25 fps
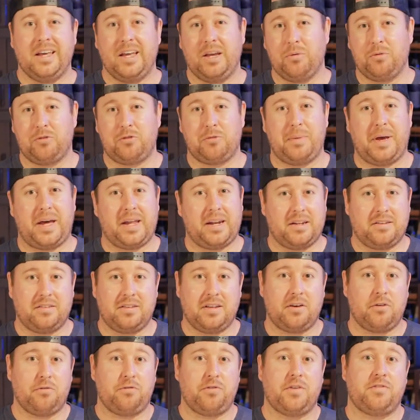It was about a
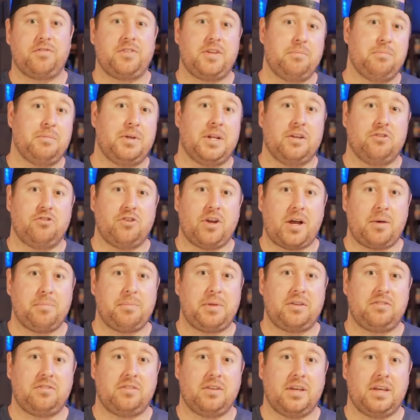10 or 15 minute
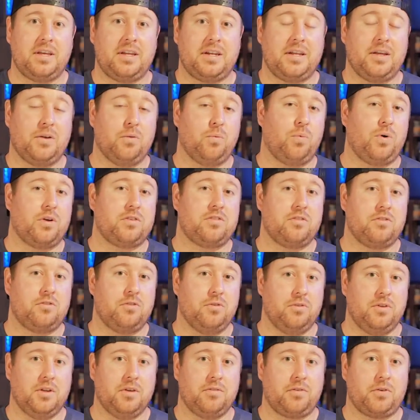job, they said. It wasn't
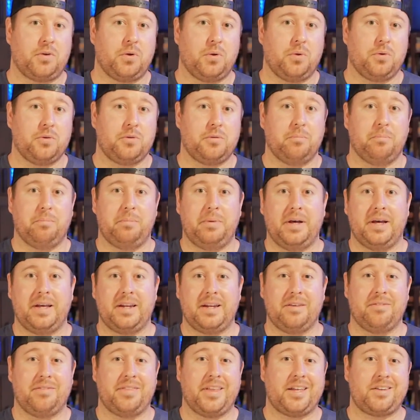too difficult,
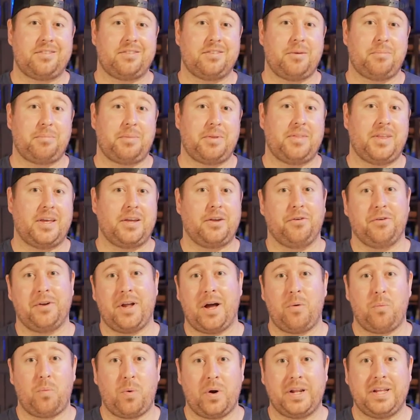but if that's something that you're
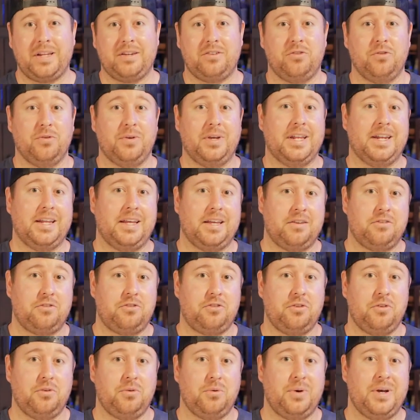not wanting to get
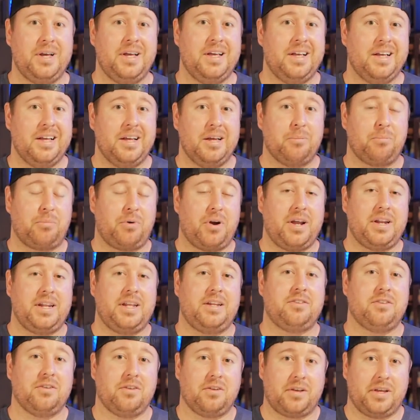into, probably
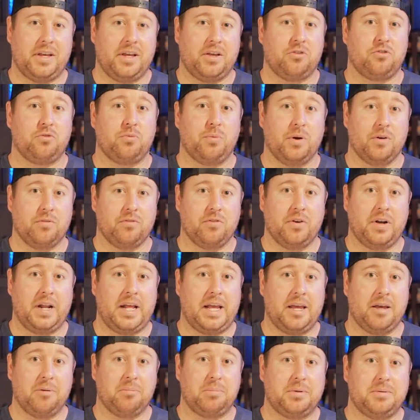need to look elsewhere for an
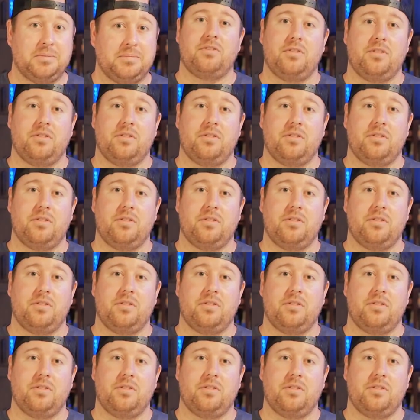amp.